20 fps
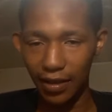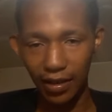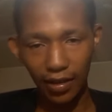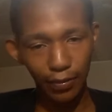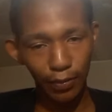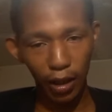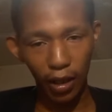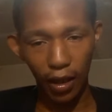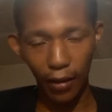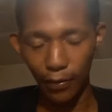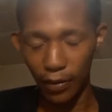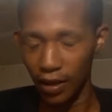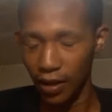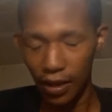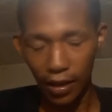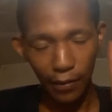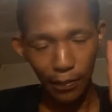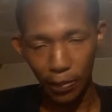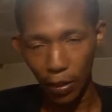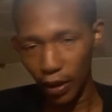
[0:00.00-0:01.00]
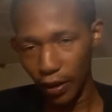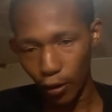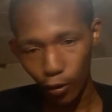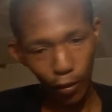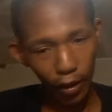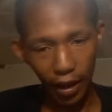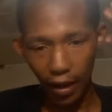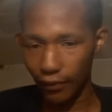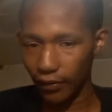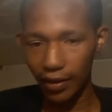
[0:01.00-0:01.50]
putting whatever in their
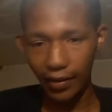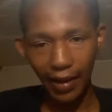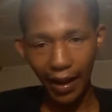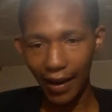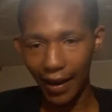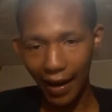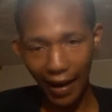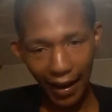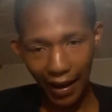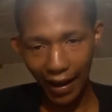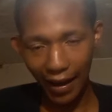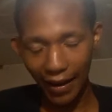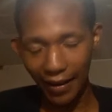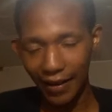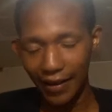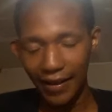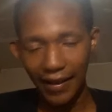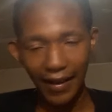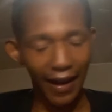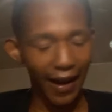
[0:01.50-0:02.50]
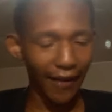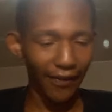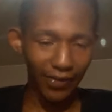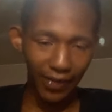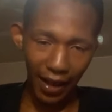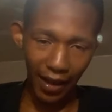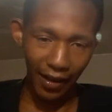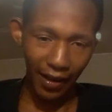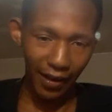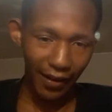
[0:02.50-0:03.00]
head and thinking that's what
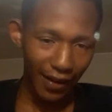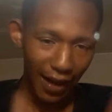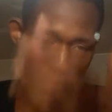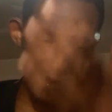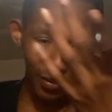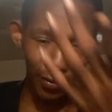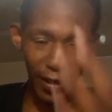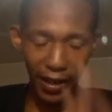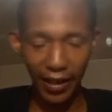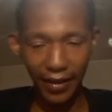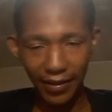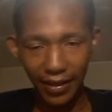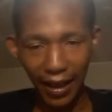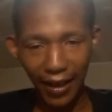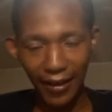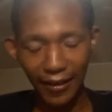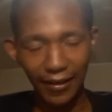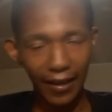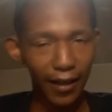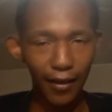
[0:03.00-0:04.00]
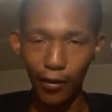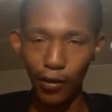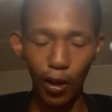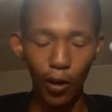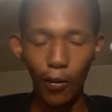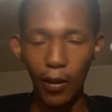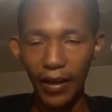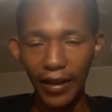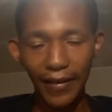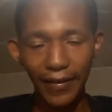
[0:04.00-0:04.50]
He thinks. They don't know what He thinks.
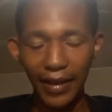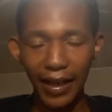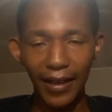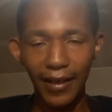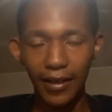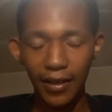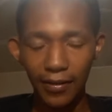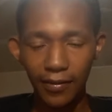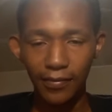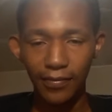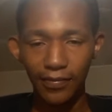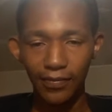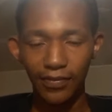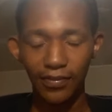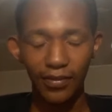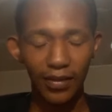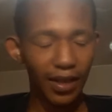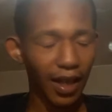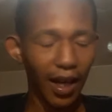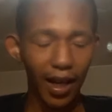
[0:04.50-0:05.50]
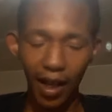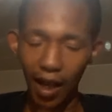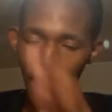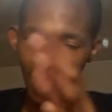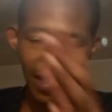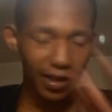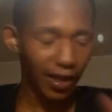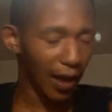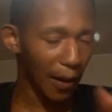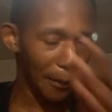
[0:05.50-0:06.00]
Their logic and
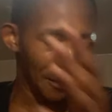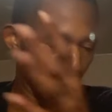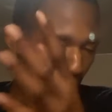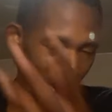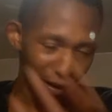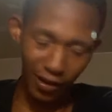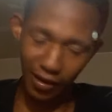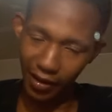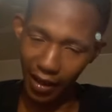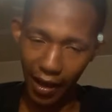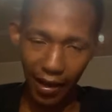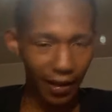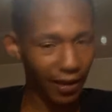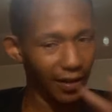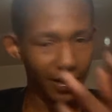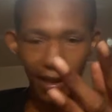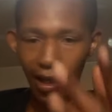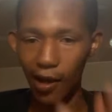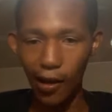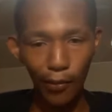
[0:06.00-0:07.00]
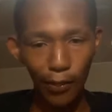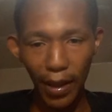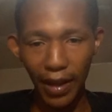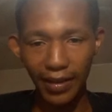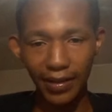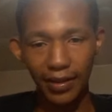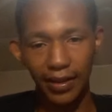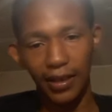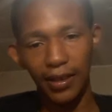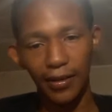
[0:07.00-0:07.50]
personality is all messed up.
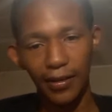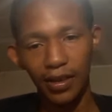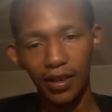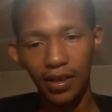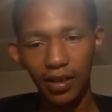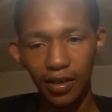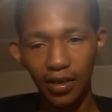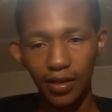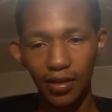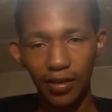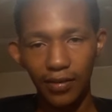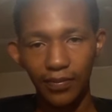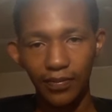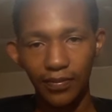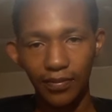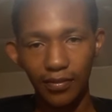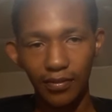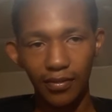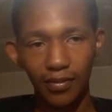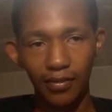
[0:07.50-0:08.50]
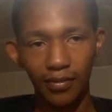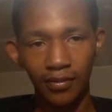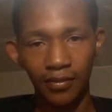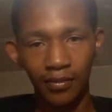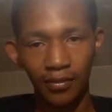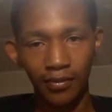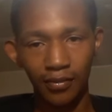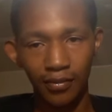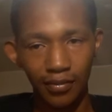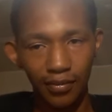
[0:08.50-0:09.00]

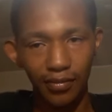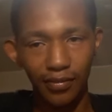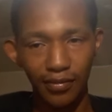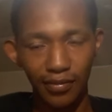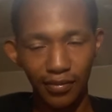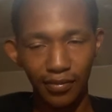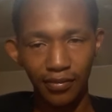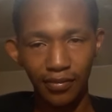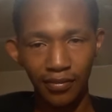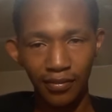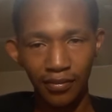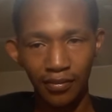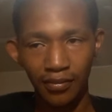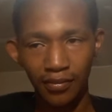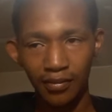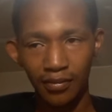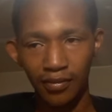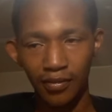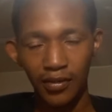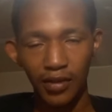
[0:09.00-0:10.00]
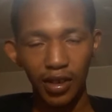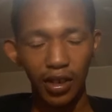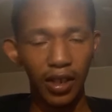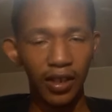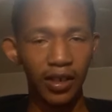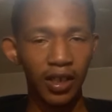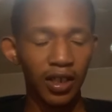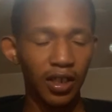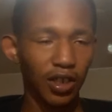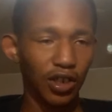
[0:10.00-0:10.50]
Because certain
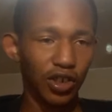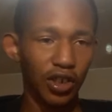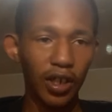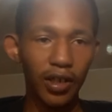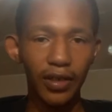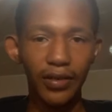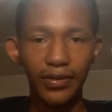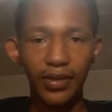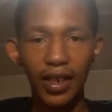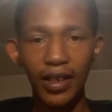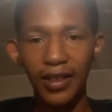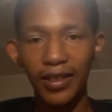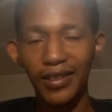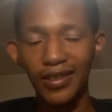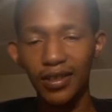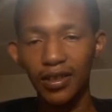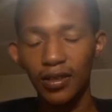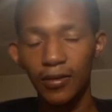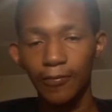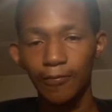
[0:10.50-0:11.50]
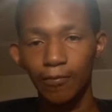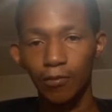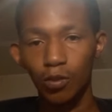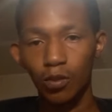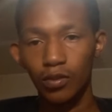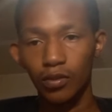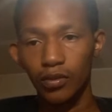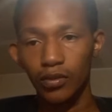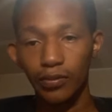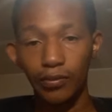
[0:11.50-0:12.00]
things, people don't
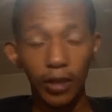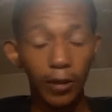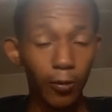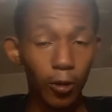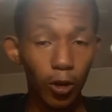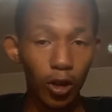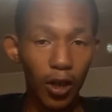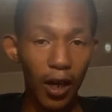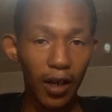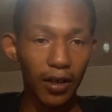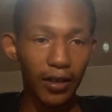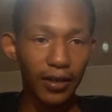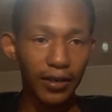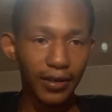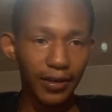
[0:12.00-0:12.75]
got to understand.